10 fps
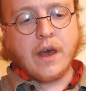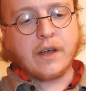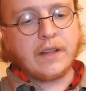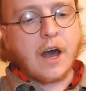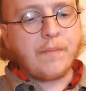A
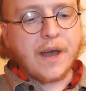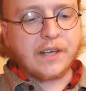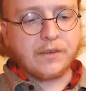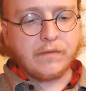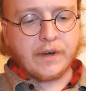cloud
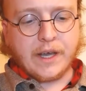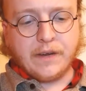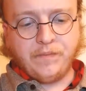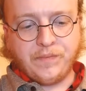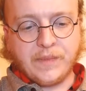passed
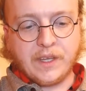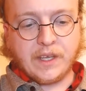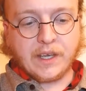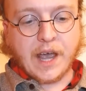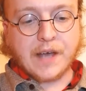overhead.
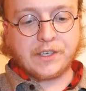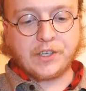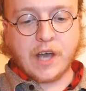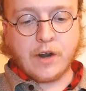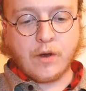It cast a
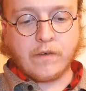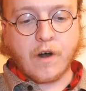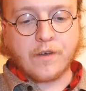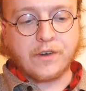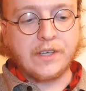shadow over
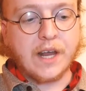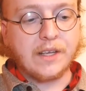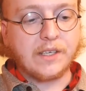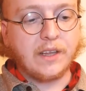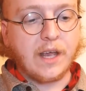Arthur Dent
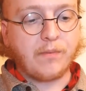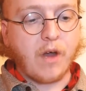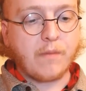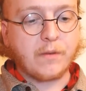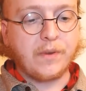as he lay
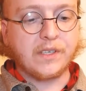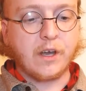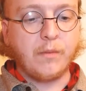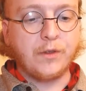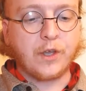propped up on his
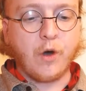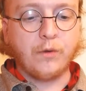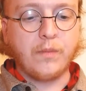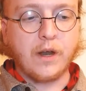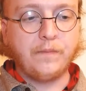elbow in the
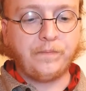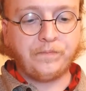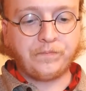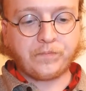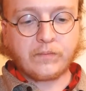cold mud.
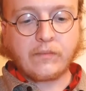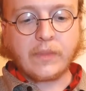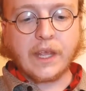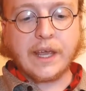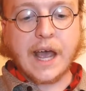
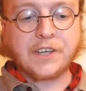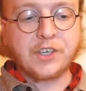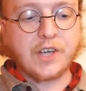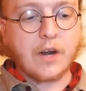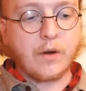It cast
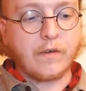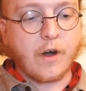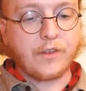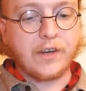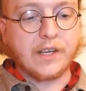a shadow over
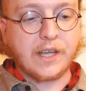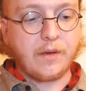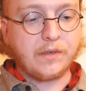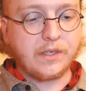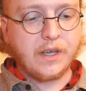Arthur Dent's
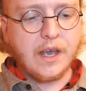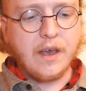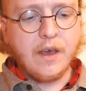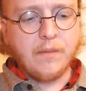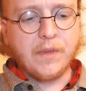house.
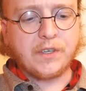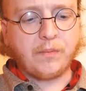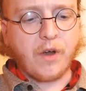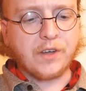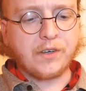
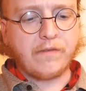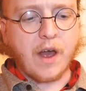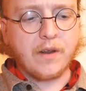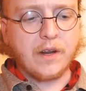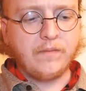Mr. Prosser
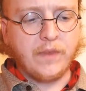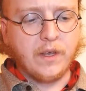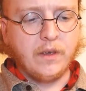frowned at it.